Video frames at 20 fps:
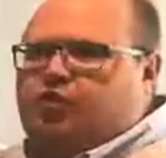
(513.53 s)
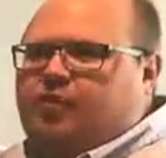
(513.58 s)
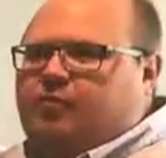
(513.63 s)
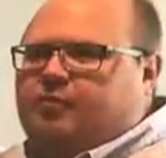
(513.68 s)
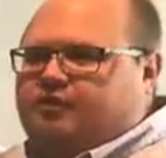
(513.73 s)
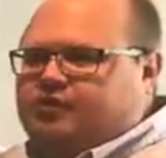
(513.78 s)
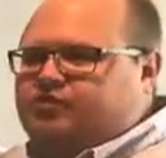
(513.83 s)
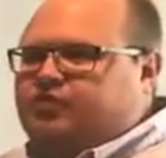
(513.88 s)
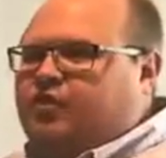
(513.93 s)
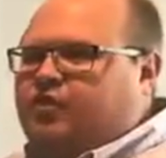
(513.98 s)
one
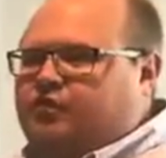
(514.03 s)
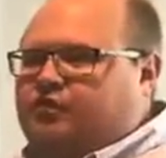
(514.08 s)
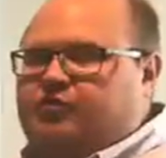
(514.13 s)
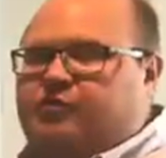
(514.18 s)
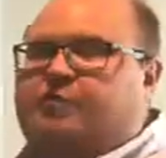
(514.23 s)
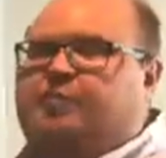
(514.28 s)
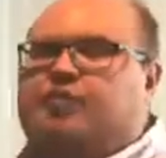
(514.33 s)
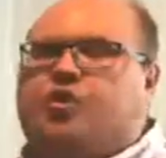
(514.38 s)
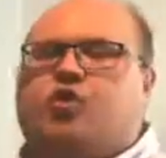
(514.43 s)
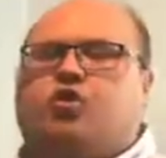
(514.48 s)
person to another, from
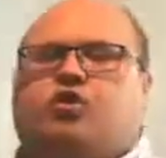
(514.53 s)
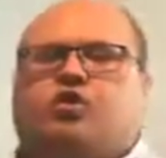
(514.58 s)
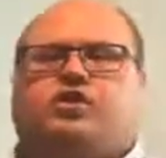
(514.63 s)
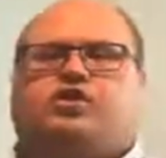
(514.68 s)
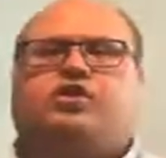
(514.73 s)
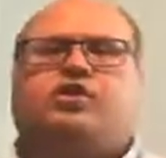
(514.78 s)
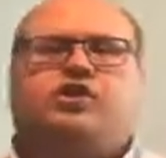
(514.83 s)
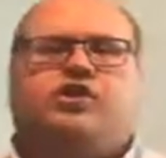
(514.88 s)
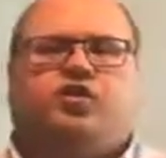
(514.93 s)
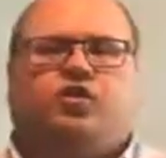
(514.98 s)
the broker
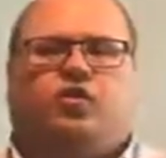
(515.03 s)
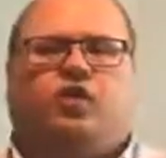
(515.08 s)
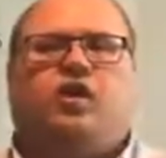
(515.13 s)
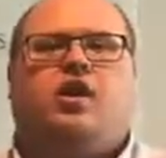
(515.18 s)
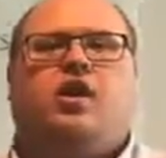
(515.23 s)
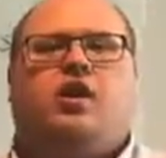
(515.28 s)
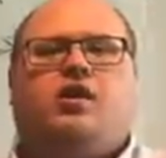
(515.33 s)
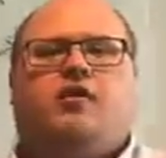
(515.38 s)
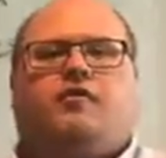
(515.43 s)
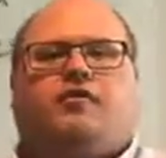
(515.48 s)
to you,
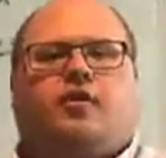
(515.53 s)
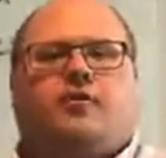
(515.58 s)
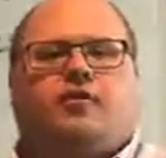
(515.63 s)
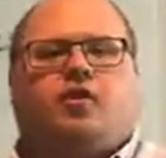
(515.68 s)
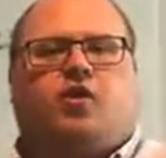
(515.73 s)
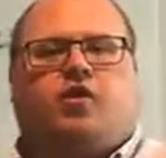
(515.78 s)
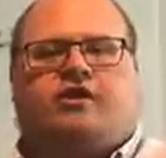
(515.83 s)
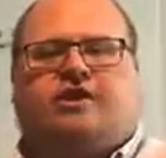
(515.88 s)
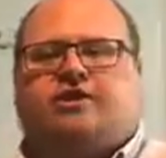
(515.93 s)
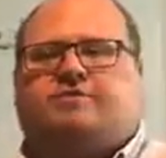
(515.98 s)
from
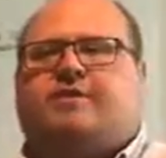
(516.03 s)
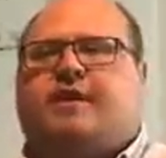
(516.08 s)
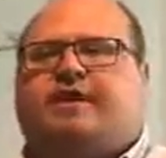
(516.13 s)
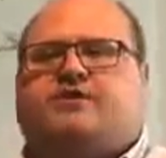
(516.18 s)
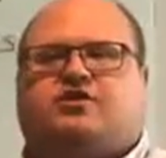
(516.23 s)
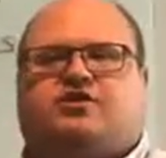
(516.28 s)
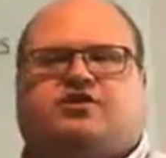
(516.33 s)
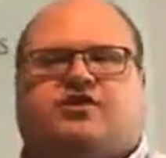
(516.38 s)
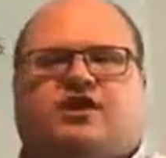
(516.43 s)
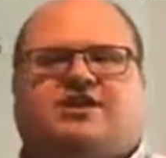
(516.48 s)
your
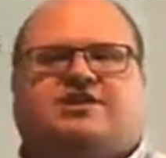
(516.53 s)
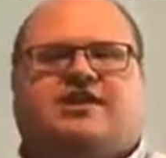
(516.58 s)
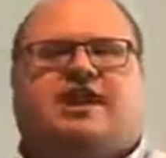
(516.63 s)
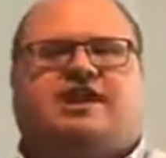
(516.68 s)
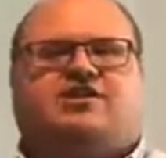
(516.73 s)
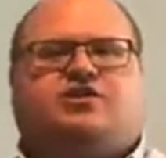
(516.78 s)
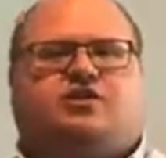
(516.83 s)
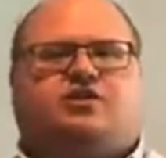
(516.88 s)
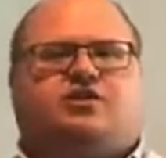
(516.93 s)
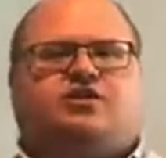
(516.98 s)
dispatcher /
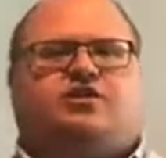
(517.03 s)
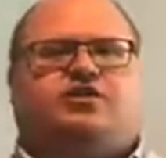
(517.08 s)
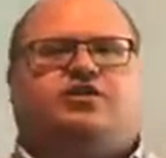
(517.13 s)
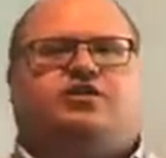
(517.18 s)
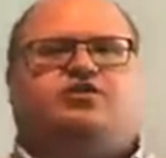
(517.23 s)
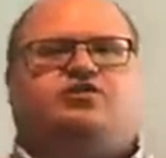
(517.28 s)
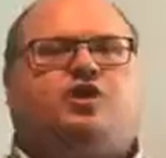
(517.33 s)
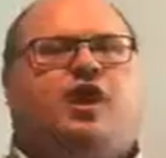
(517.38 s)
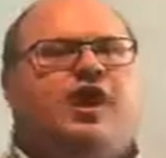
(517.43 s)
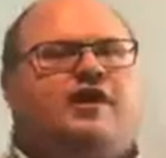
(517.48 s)
scheduler to
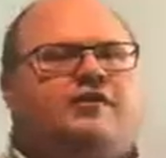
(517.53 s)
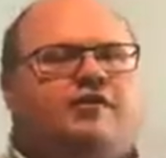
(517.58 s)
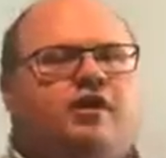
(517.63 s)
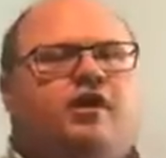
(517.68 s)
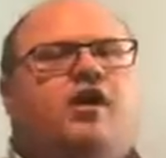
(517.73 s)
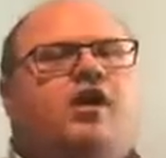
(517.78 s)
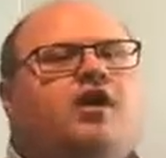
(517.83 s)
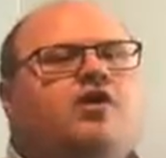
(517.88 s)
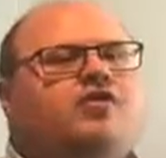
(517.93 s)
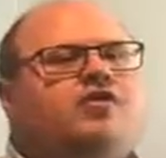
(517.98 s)
the driver,
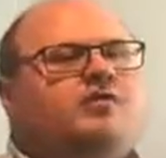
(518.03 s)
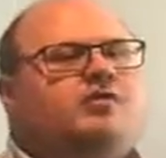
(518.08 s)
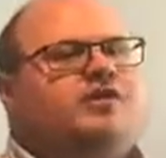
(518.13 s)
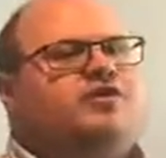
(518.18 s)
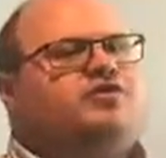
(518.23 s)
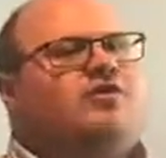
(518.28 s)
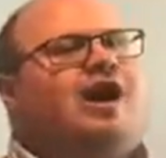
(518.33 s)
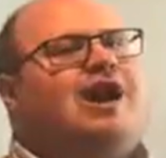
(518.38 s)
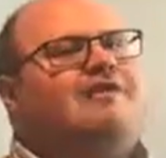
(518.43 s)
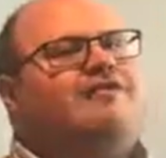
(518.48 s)
from the
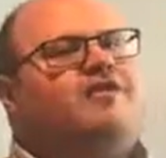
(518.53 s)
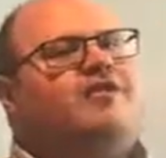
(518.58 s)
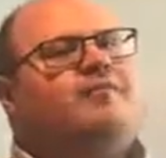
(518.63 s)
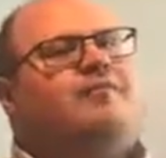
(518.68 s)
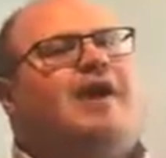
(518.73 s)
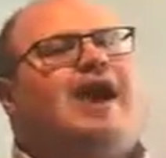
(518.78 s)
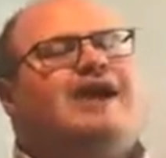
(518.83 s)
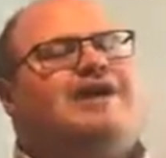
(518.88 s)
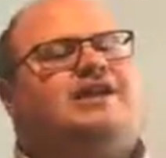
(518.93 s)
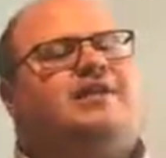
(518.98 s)
driver
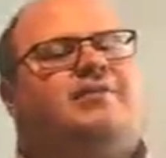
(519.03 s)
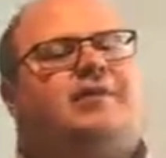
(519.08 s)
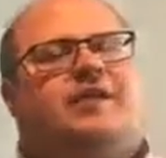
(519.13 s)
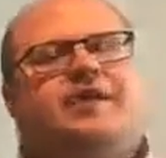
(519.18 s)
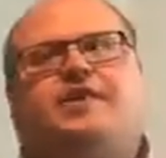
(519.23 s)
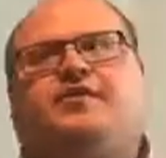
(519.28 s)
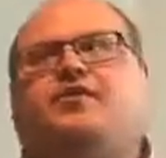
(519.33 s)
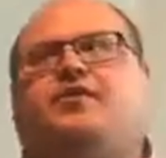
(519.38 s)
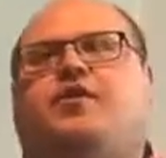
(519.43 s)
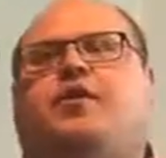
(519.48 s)
back to
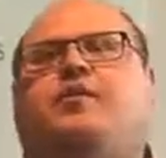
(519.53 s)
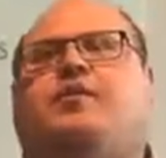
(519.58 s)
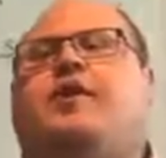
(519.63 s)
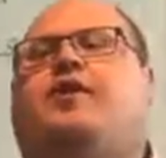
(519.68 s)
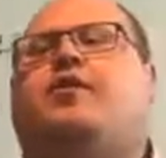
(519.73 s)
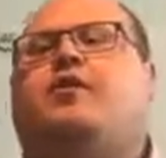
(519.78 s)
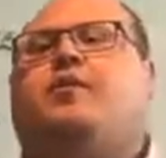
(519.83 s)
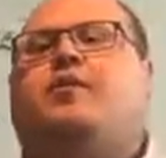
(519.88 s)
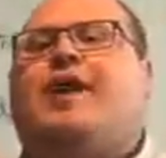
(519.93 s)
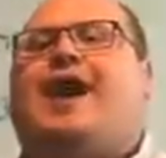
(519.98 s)
billing, from the
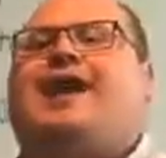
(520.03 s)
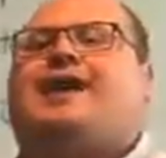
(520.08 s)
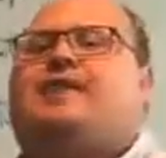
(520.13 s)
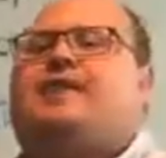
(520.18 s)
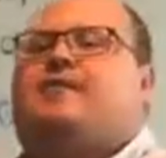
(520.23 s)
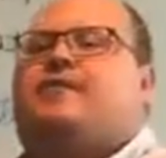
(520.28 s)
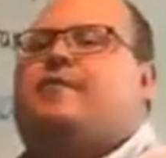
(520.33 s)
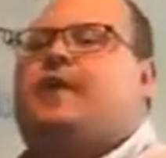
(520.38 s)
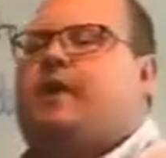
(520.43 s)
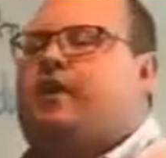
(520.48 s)
biller back
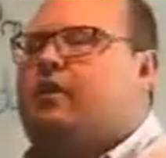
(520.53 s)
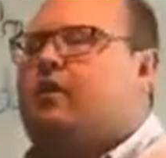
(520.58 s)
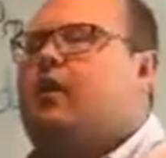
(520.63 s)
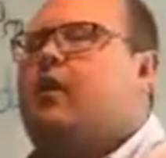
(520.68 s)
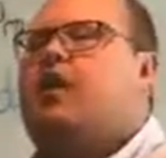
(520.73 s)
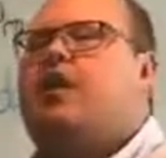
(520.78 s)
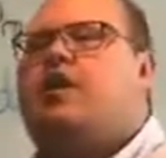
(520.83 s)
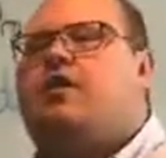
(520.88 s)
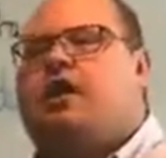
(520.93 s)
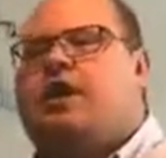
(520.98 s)
to the payer.
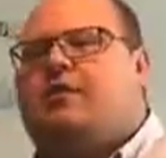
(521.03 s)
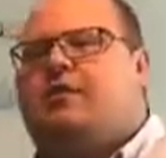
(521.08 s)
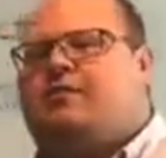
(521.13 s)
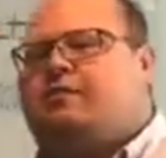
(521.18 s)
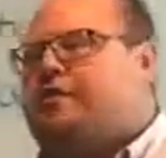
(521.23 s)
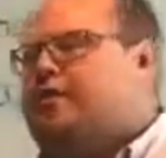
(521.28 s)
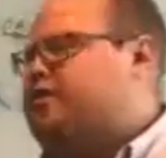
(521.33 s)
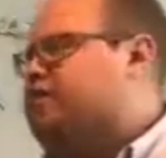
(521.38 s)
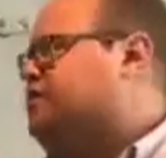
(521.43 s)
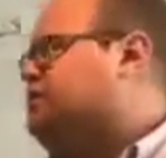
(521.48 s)
That
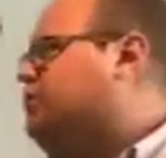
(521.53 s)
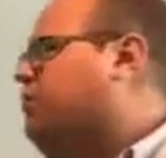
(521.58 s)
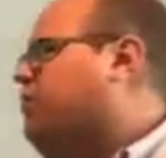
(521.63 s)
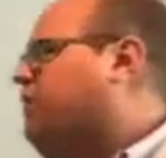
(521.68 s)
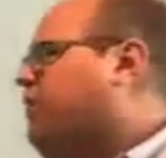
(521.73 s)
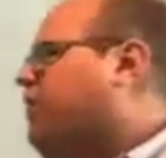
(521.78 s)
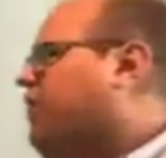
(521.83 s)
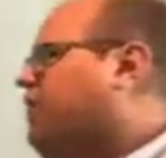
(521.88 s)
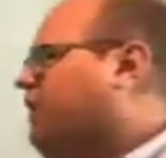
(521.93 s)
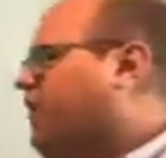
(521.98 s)
information is
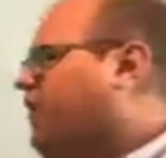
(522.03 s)
moving around a